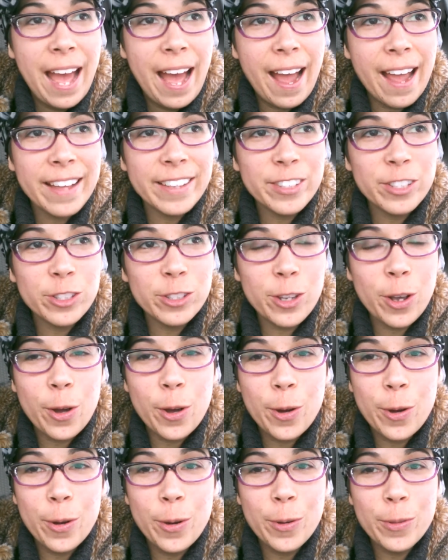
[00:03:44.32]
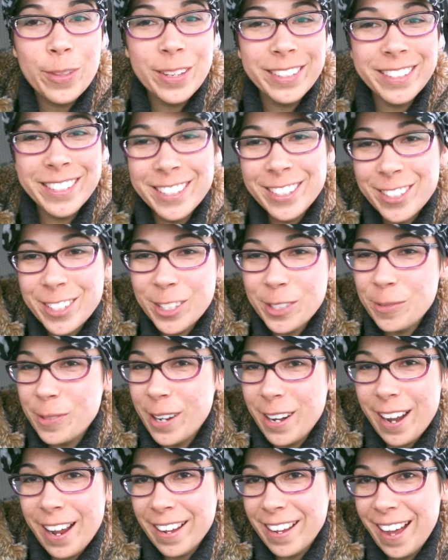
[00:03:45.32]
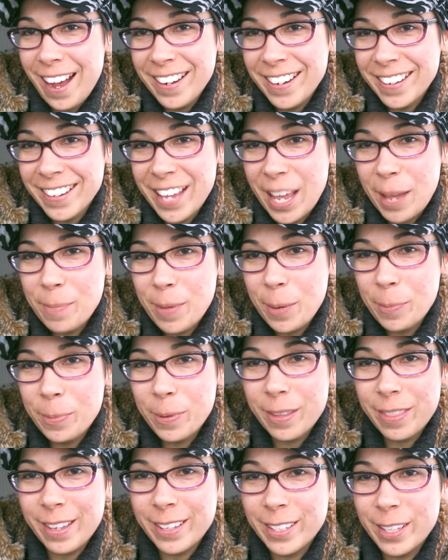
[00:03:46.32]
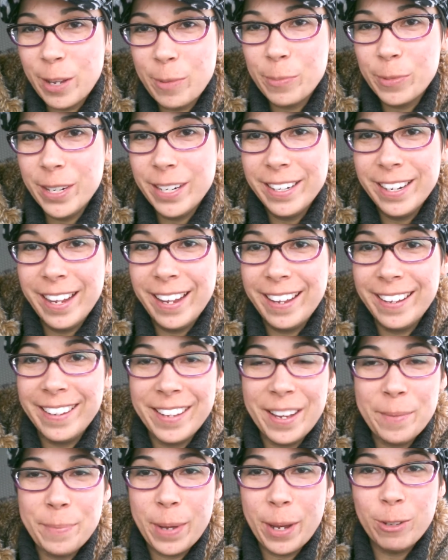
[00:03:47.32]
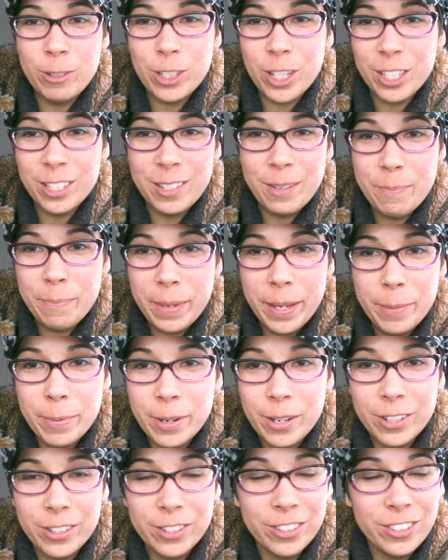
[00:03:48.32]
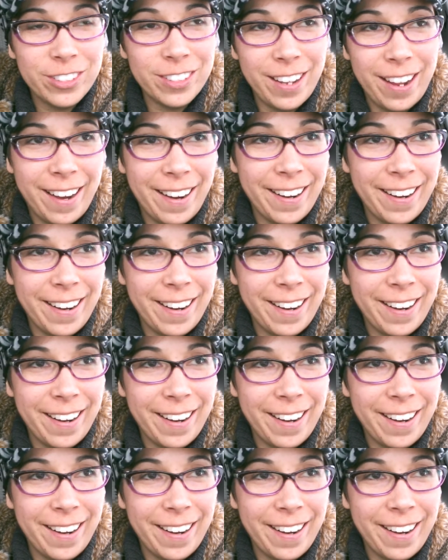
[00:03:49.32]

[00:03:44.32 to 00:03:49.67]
And so this is just what I kind of came up with as I'm reading about Justin Bieber's